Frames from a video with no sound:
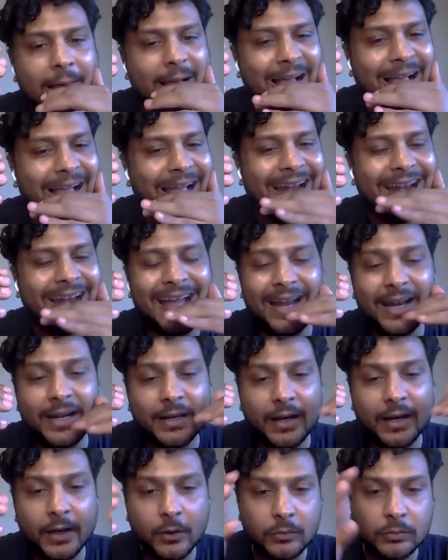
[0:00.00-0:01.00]
Uh, and I
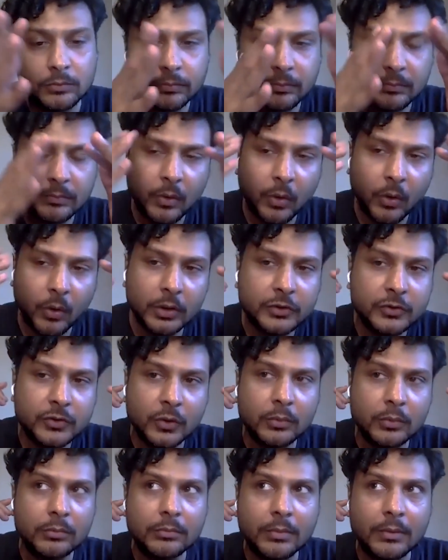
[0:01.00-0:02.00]
try to
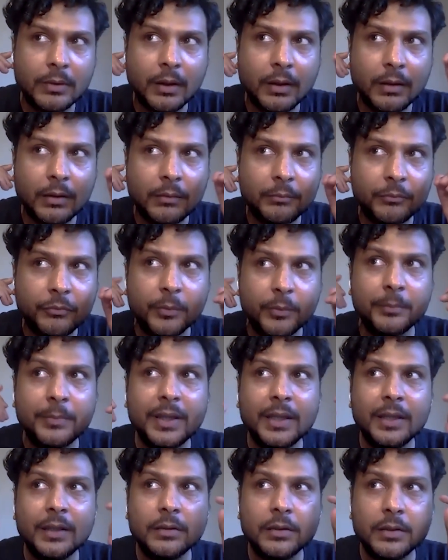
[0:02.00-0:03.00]
also, for
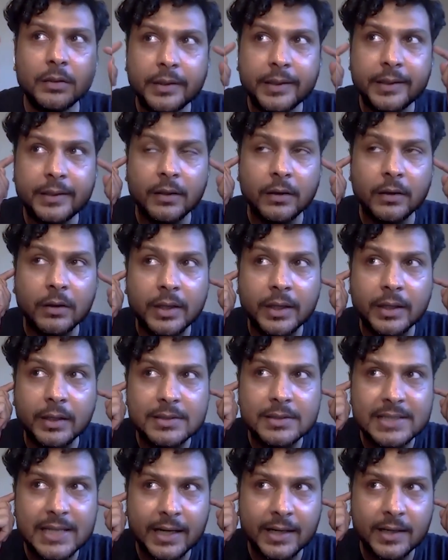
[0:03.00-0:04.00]
me,
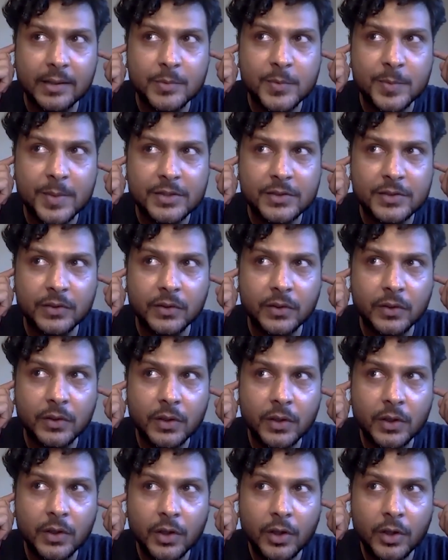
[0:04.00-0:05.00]
hearing a stand-up special
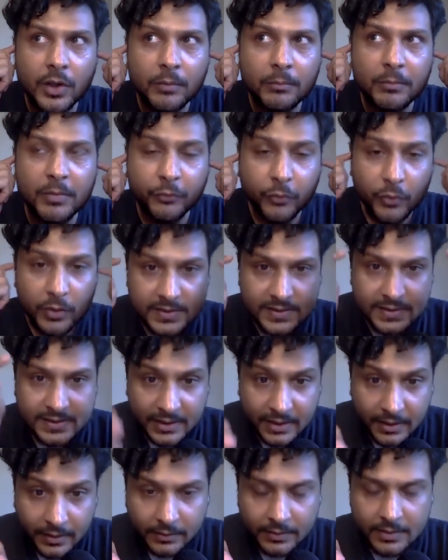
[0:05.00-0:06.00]
before
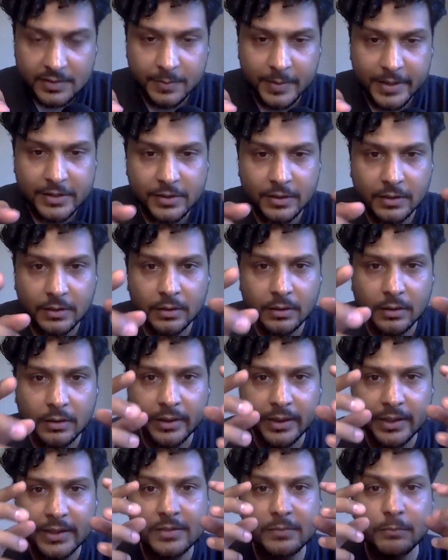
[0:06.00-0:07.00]
seeing the special
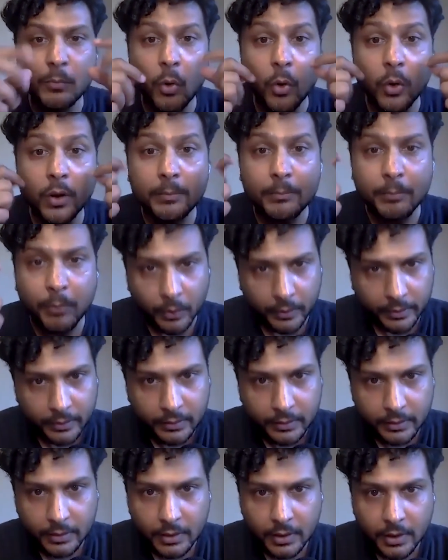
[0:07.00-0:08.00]
is more
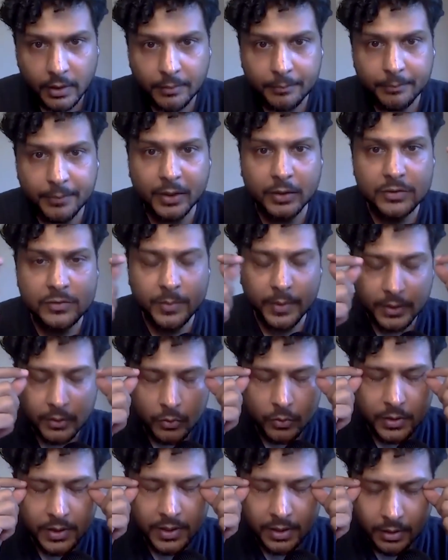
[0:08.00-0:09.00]
important hmm. because
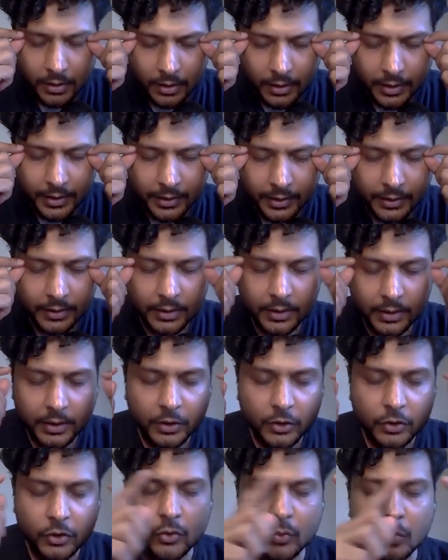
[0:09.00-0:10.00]
when you hear it,
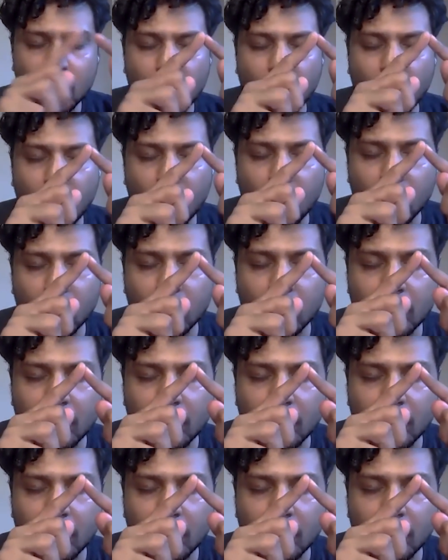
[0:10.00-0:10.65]
you know